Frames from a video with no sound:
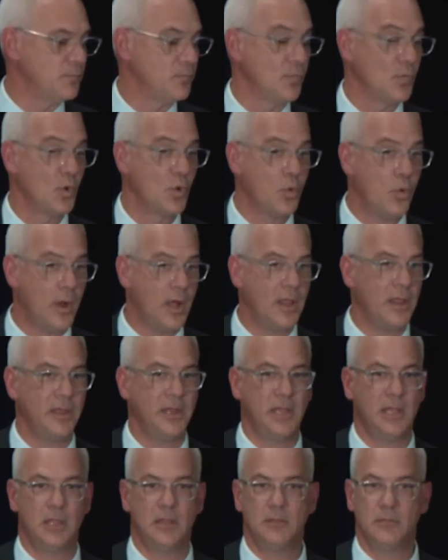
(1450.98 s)

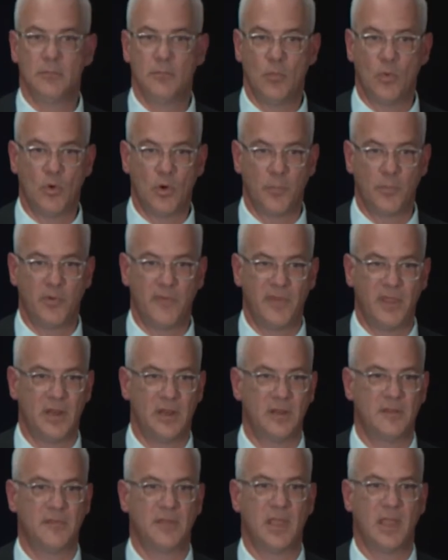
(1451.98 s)
Quality, more
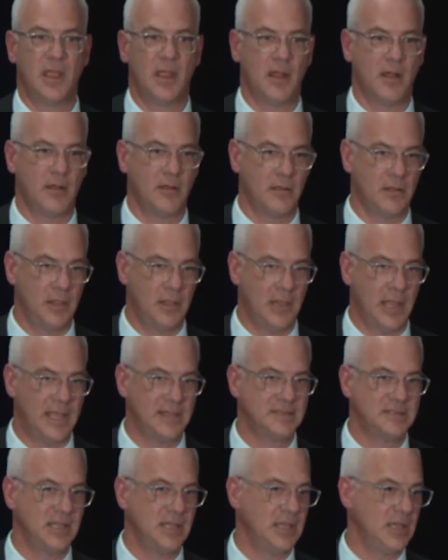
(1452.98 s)
preventative care,
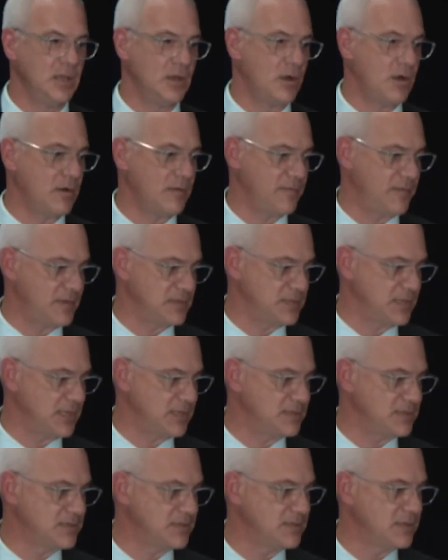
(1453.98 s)
less ER
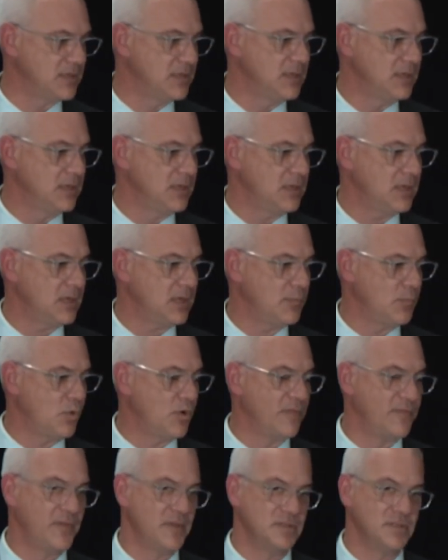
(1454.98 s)
visits,
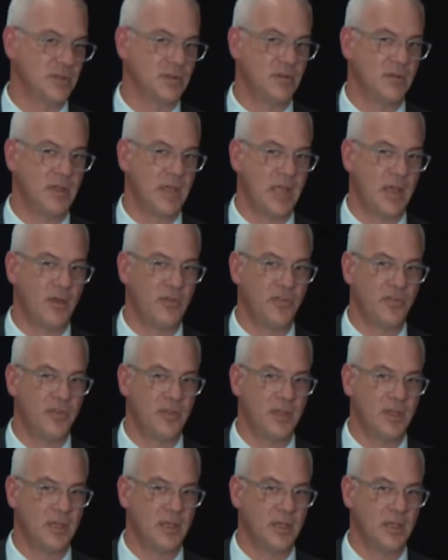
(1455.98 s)
more physical health
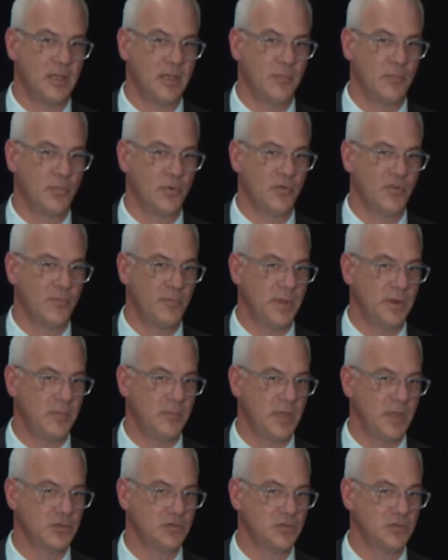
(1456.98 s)
improvement
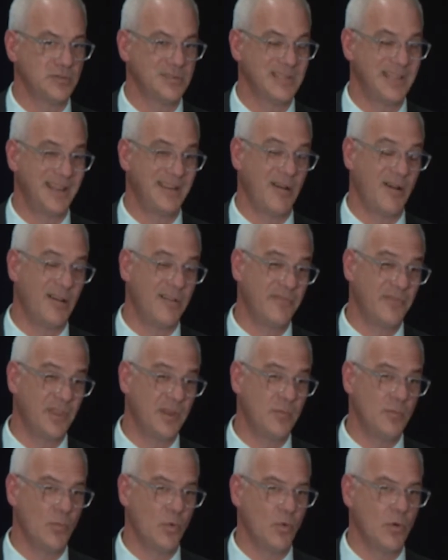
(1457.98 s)
measures, and
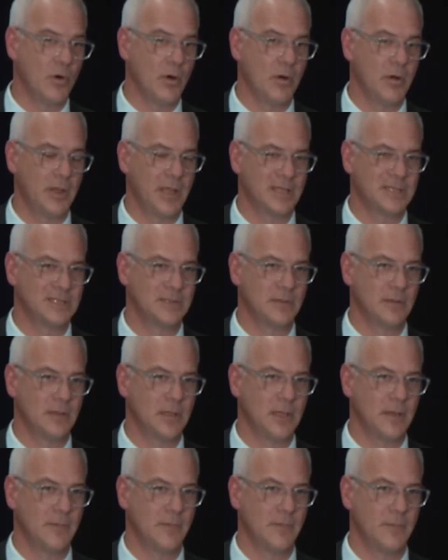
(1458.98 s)
often more
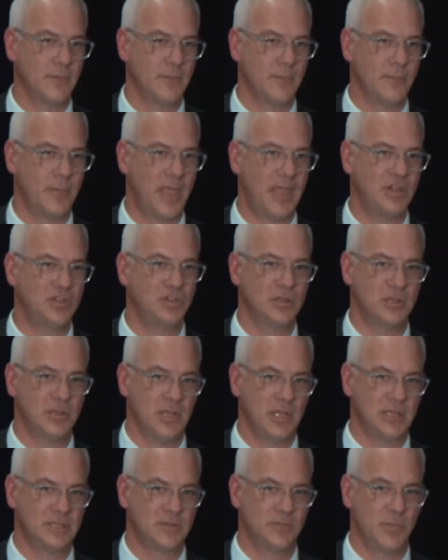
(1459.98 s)

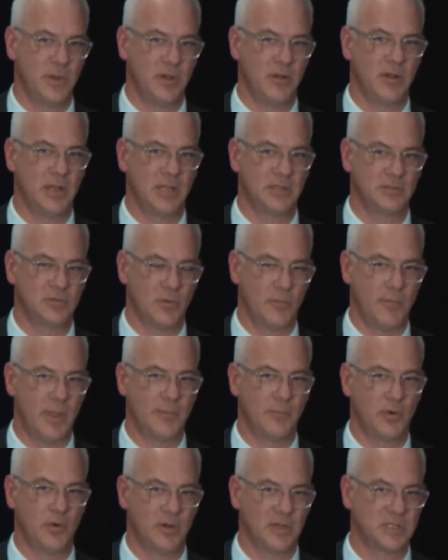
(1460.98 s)
patient experience or
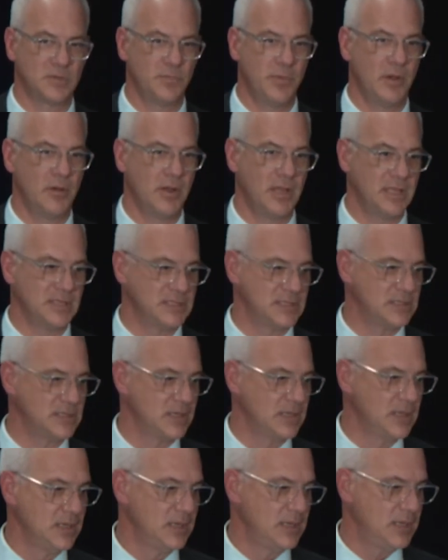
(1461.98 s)
member experience
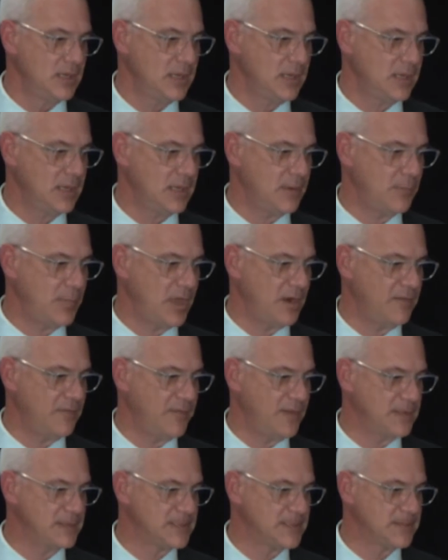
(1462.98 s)

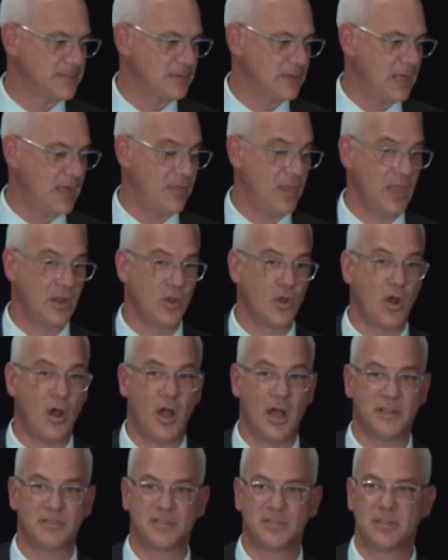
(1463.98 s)
benefits. And then
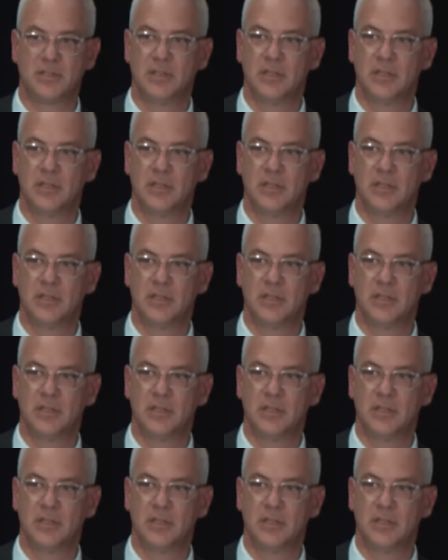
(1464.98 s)
cost.